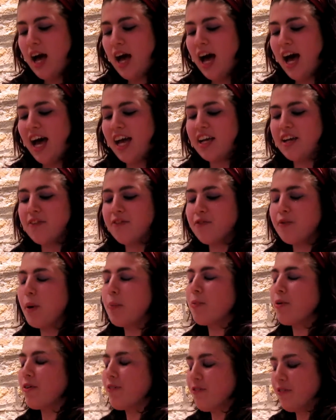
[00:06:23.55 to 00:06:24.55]
I can
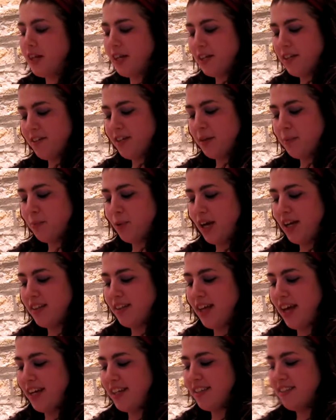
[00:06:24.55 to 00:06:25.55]
remember flickering bright
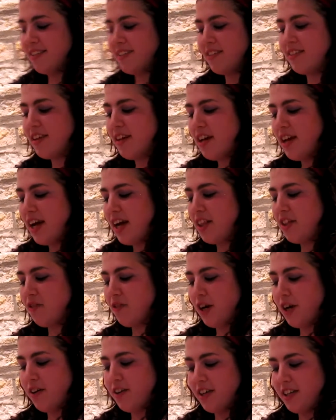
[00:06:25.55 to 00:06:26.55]
lights and the
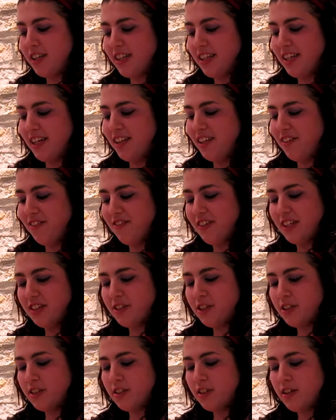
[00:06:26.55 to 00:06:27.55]
rarity of the
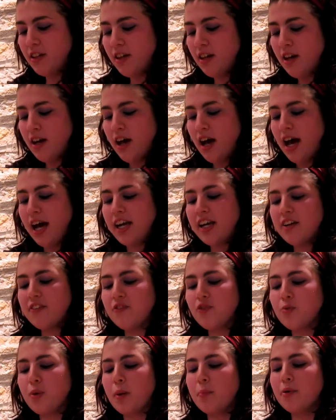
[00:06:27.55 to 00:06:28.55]
yellowfinch. I can
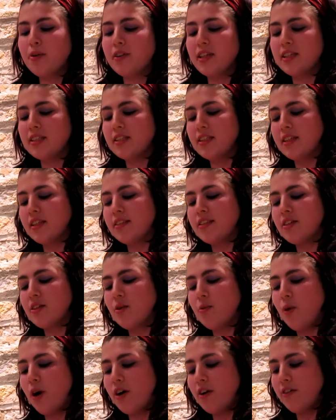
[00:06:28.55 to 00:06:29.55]
remember listening to the
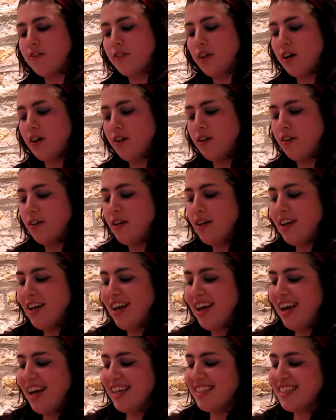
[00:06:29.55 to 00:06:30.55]
water flow
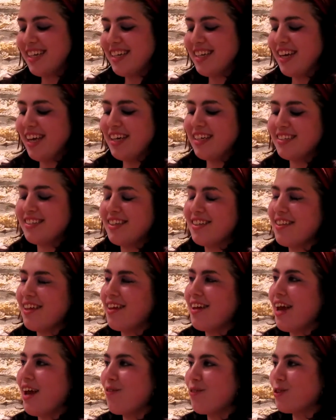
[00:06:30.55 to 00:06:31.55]
as I gazed at
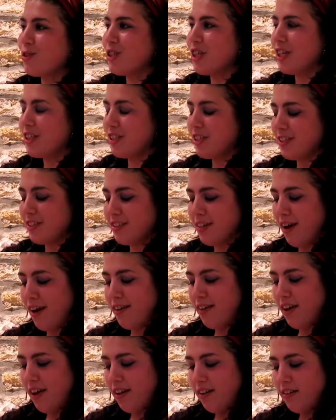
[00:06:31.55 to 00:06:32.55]
that ever-changing
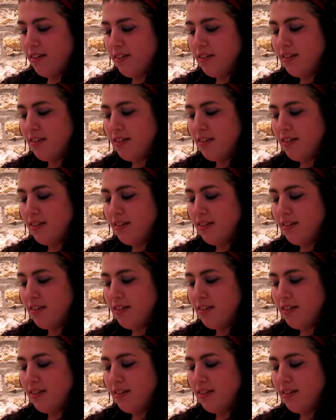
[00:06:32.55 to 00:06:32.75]
skyline.